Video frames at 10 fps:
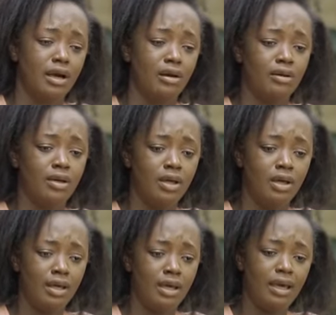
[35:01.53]
now.
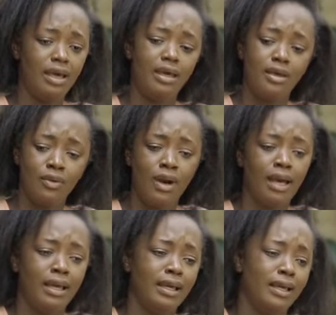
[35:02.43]

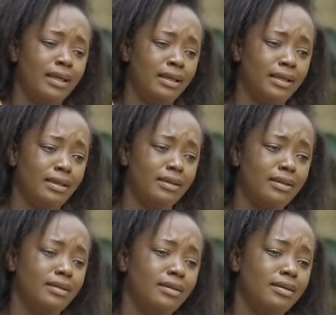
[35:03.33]
Why?
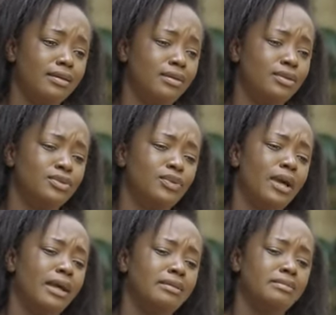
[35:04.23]
God,
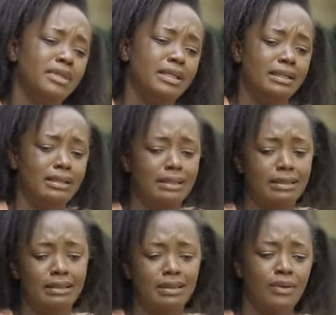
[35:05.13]
why me?
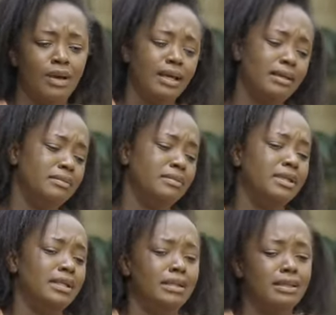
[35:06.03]
Why
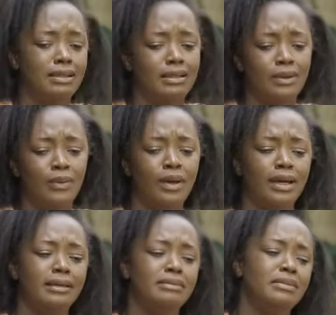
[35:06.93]
me?
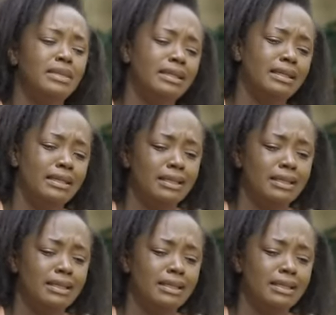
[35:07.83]
Why me?